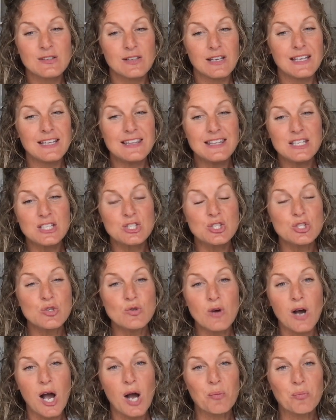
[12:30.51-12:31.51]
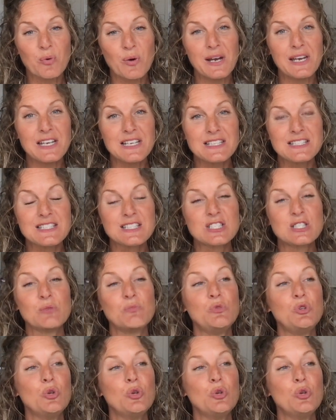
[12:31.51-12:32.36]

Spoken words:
new operating system,